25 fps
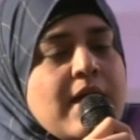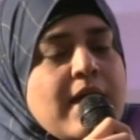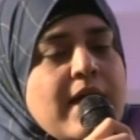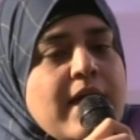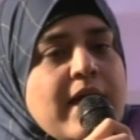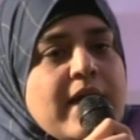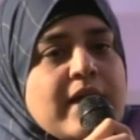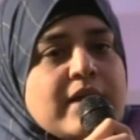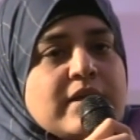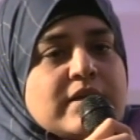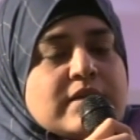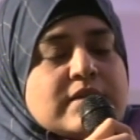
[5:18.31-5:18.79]

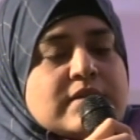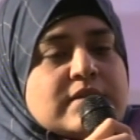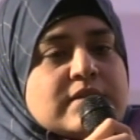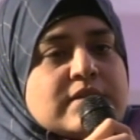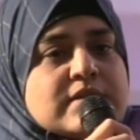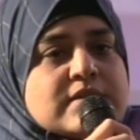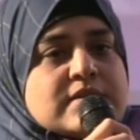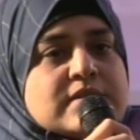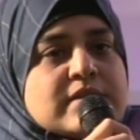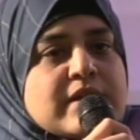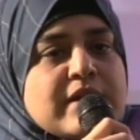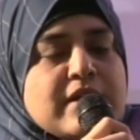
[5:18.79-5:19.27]
And
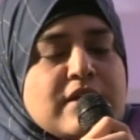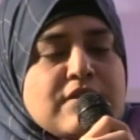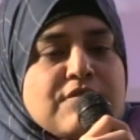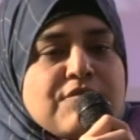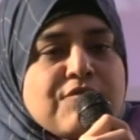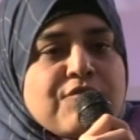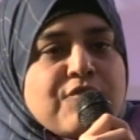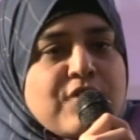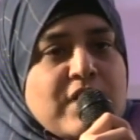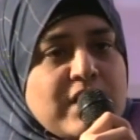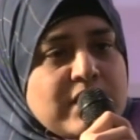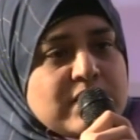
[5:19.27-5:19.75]
the second
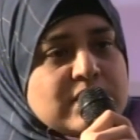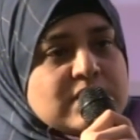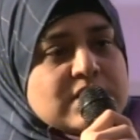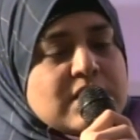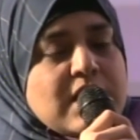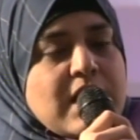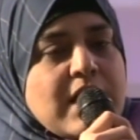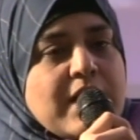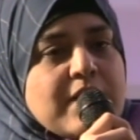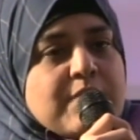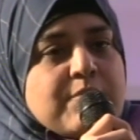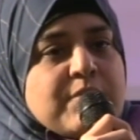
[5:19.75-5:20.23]
front,
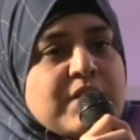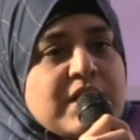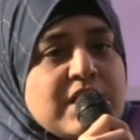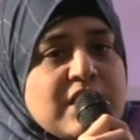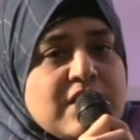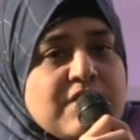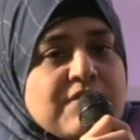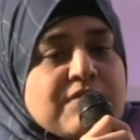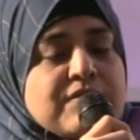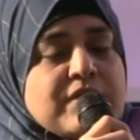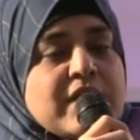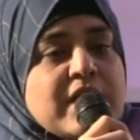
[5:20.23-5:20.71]
I
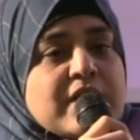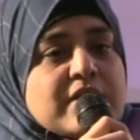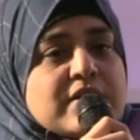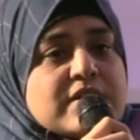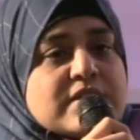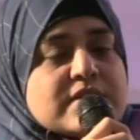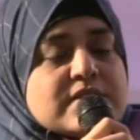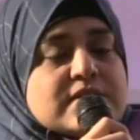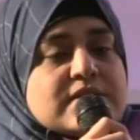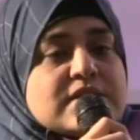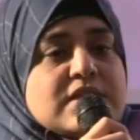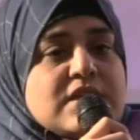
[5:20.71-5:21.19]
believe, that
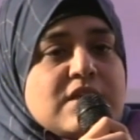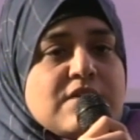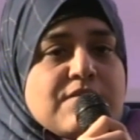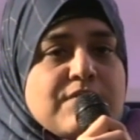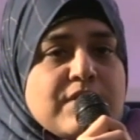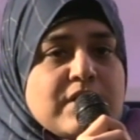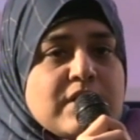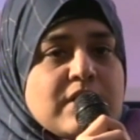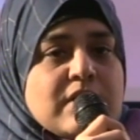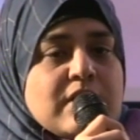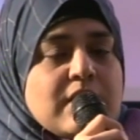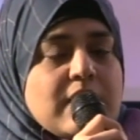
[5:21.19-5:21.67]
is
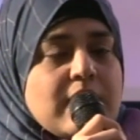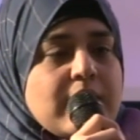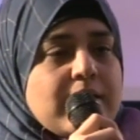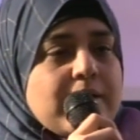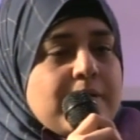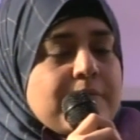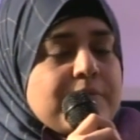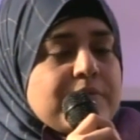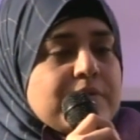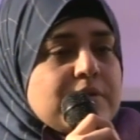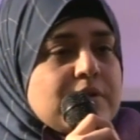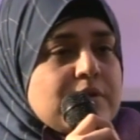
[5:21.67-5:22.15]

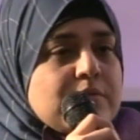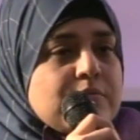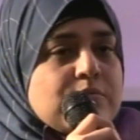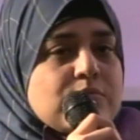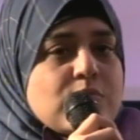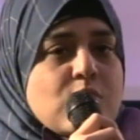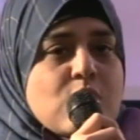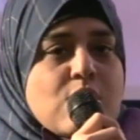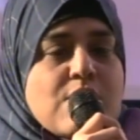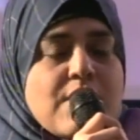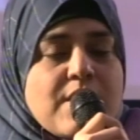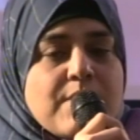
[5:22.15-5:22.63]
even
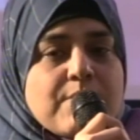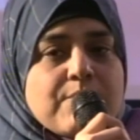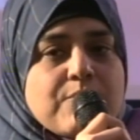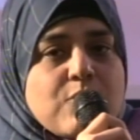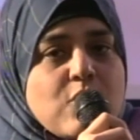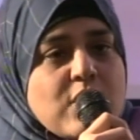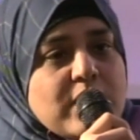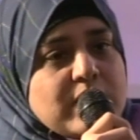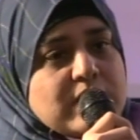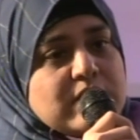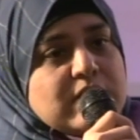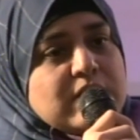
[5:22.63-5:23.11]
more
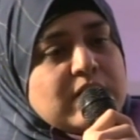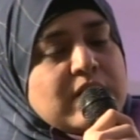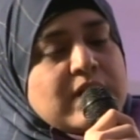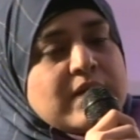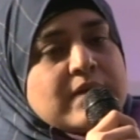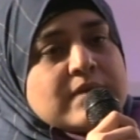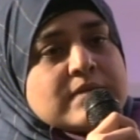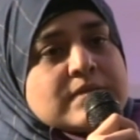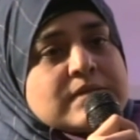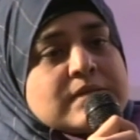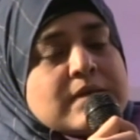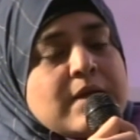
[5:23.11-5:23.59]
important
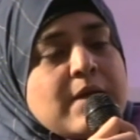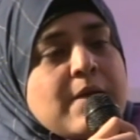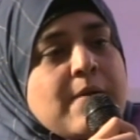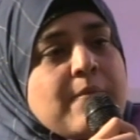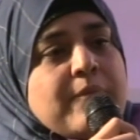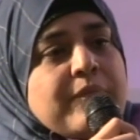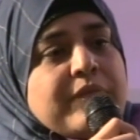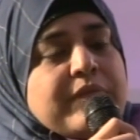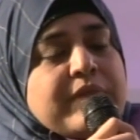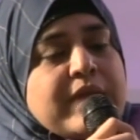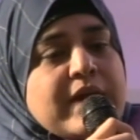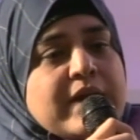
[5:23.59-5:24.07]
is
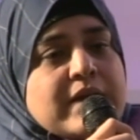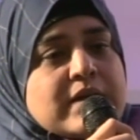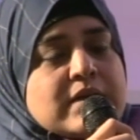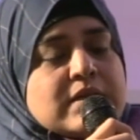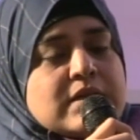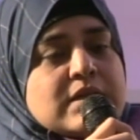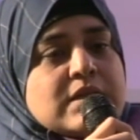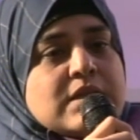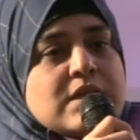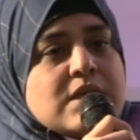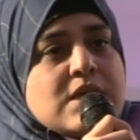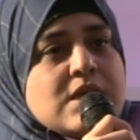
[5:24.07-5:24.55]

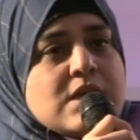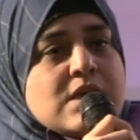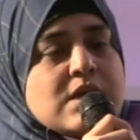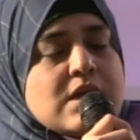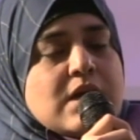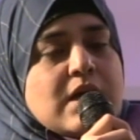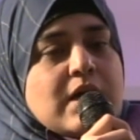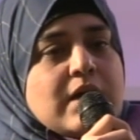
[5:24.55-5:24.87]
that the